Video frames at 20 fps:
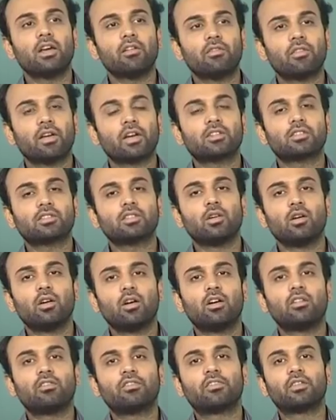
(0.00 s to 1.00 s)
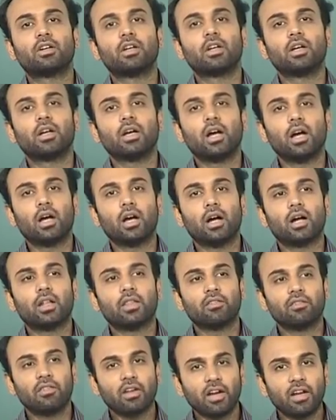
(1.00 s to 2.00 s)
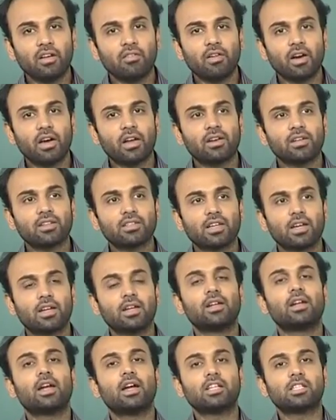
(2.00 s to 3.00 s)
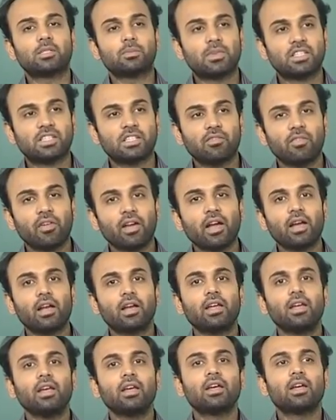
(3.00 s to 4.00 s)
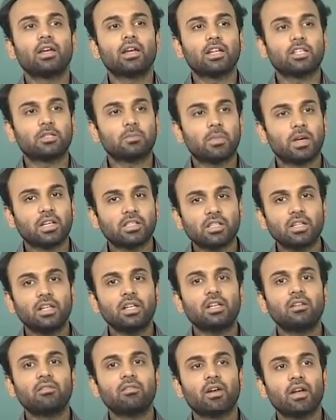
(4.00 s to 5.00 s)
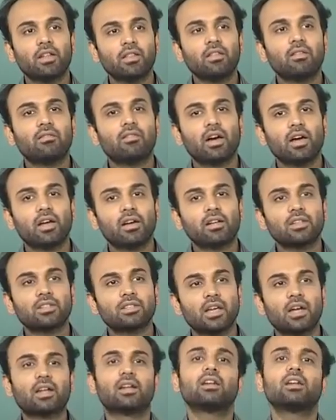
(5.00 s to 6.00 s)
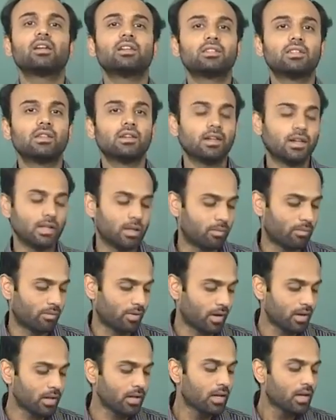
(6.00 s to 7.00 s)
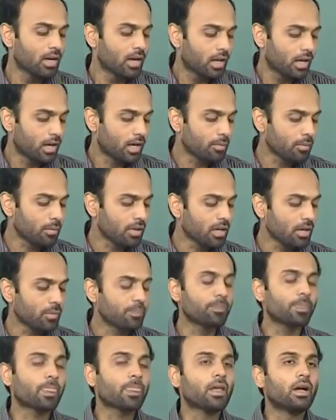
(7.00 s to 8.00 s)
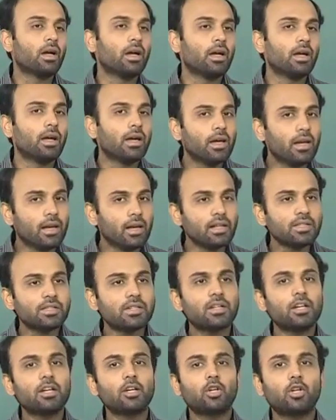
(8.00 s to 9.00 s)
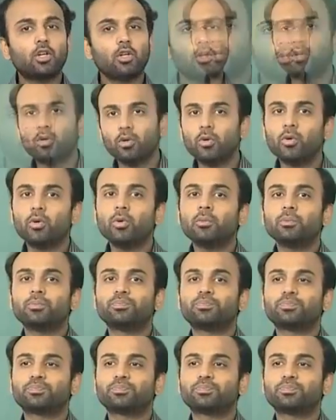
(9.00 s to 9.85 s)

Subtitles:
effects of the fading wireless channel, and especially when the wireless channel is in a deep fade. Let me illustrate to you